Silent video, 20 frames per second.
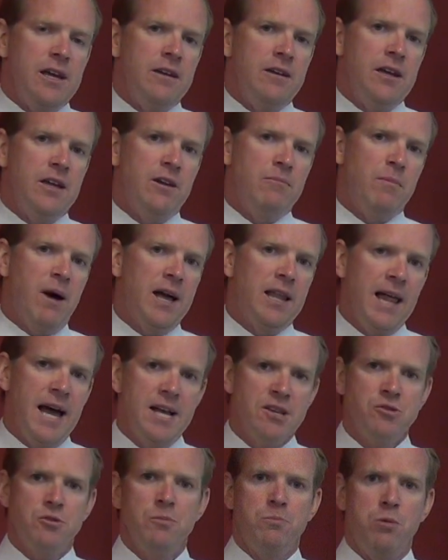In my
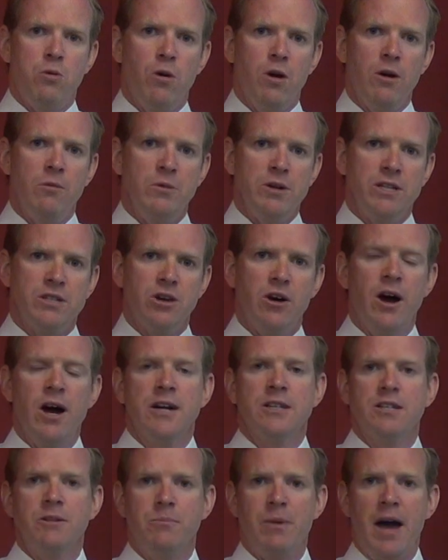last report, we
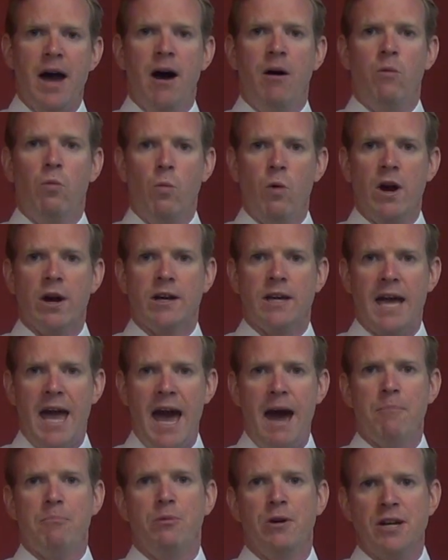talked about where
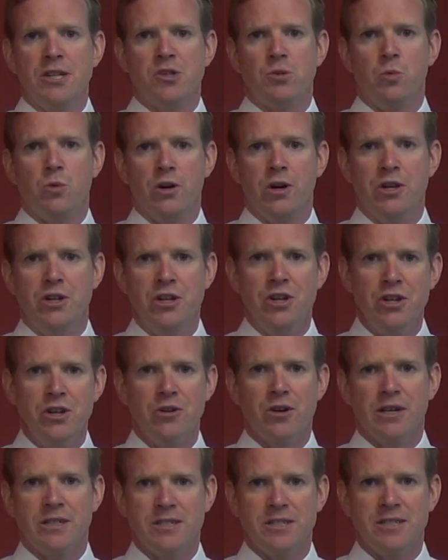cap rates were in New
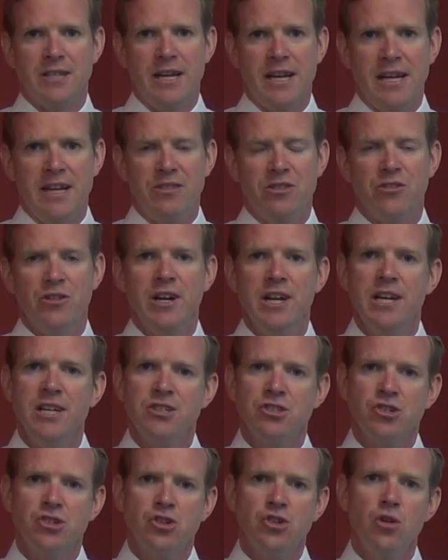York City. They're at
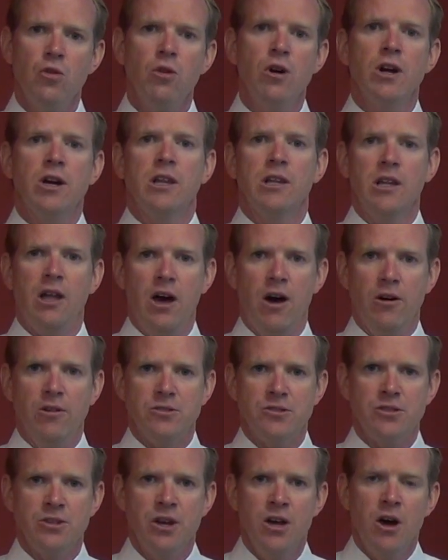historic
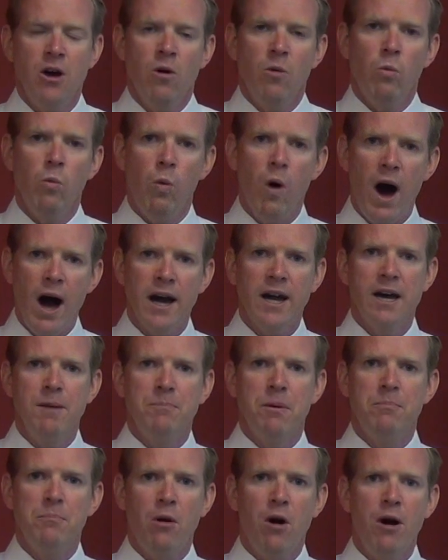lows. Walk-up
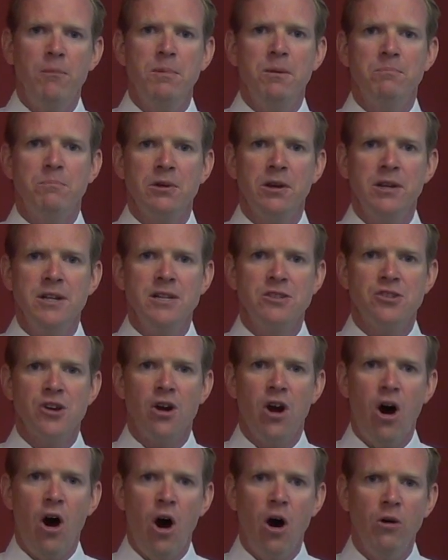apartment buildings
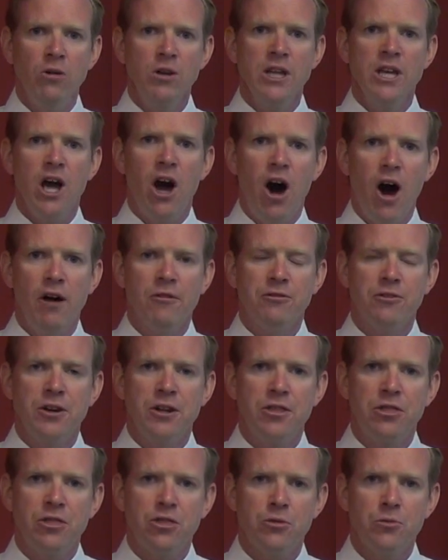are only
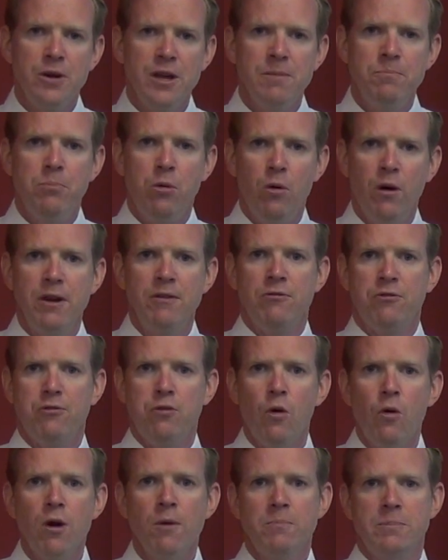offering
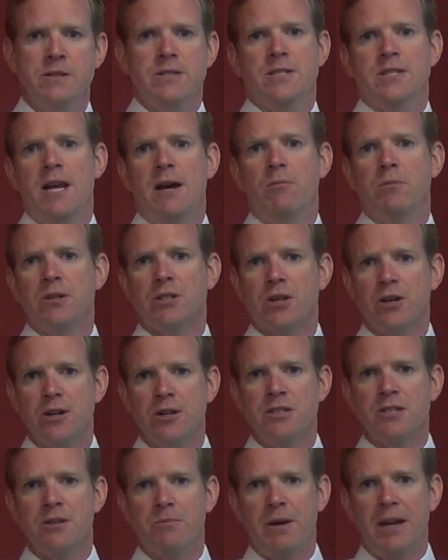3.4%
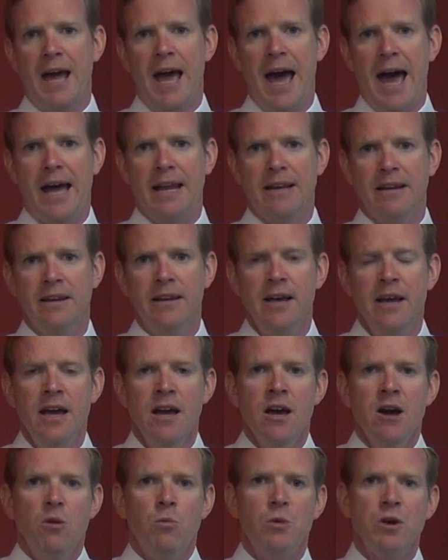returns in Manhattan,
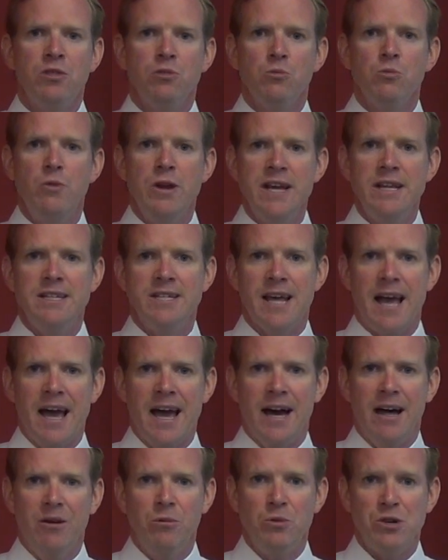with
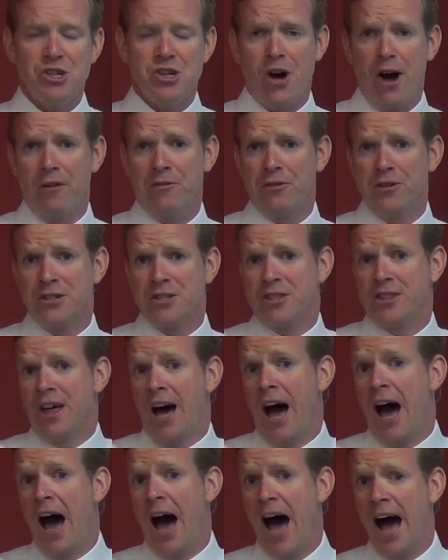retail, which offers the
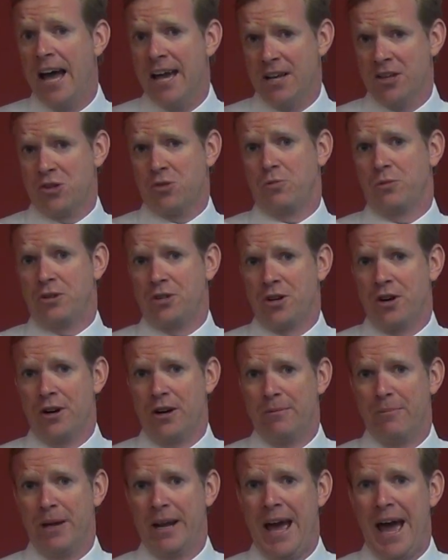highest return
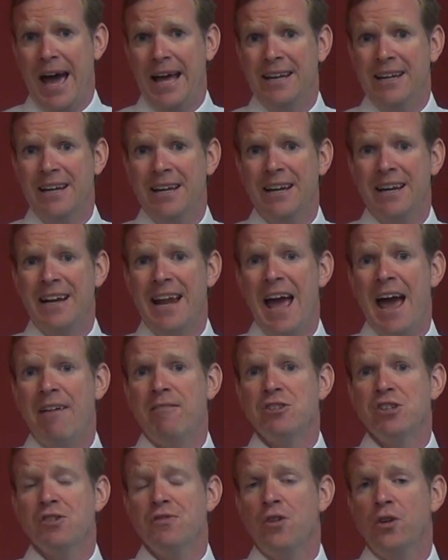in Manhattan, at an
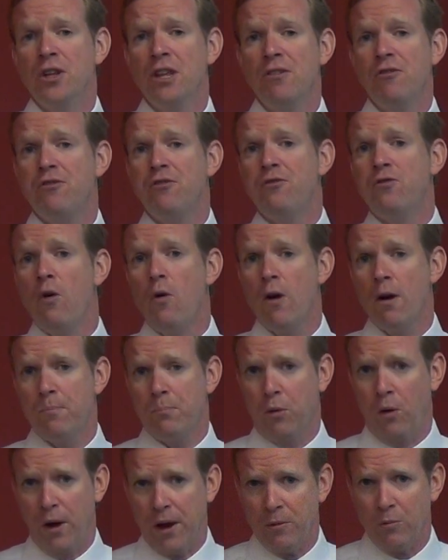average of only
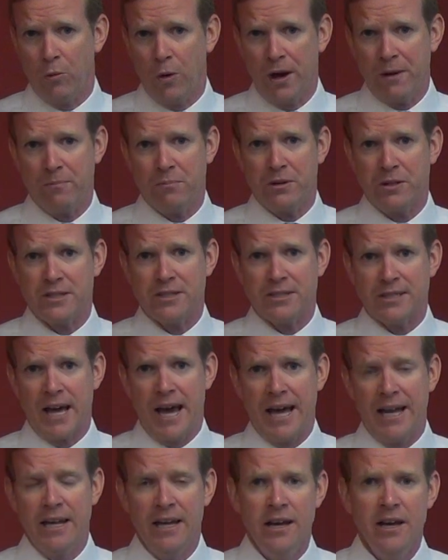
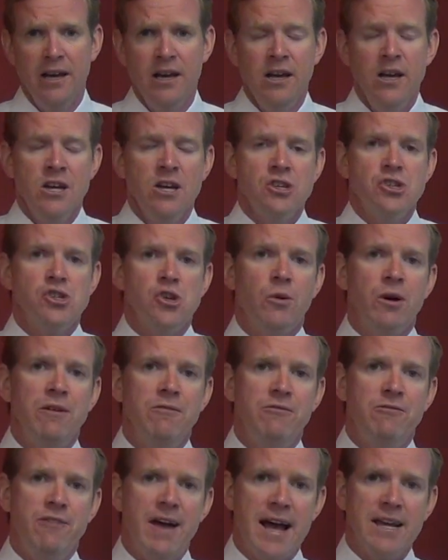4.1%. So
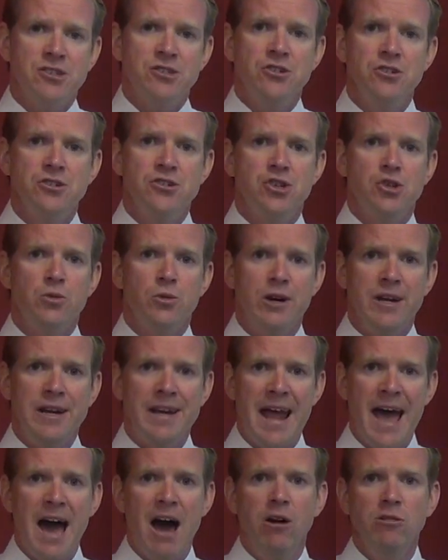investors who are
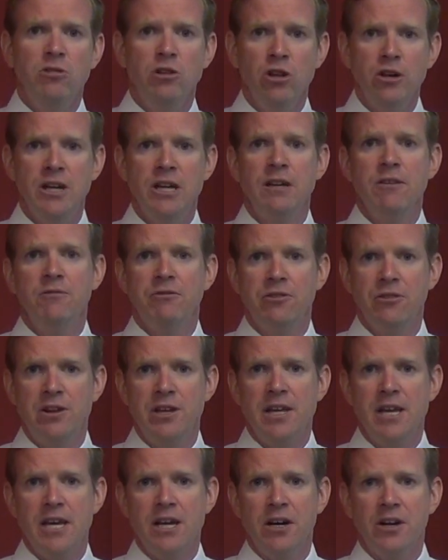now looking for
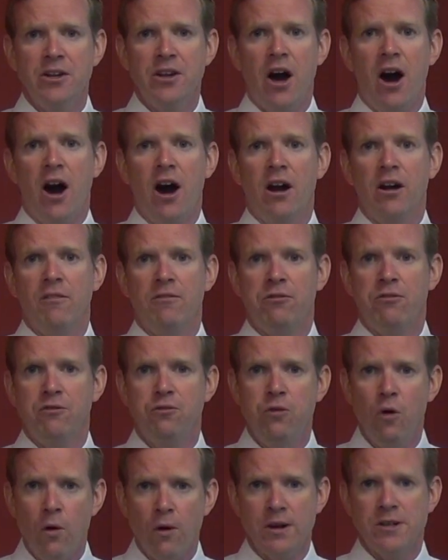yield are
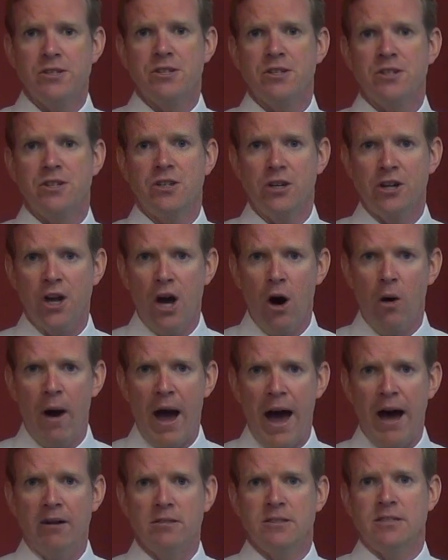forced to go
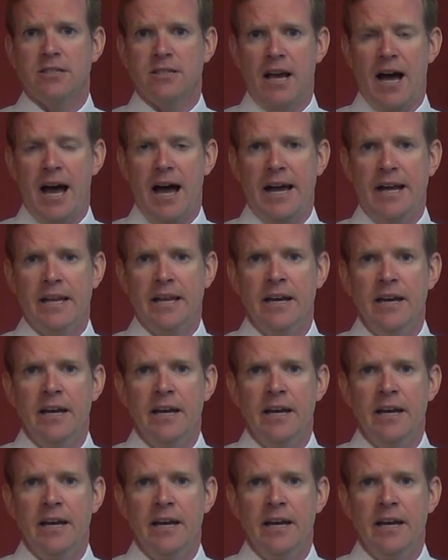outside.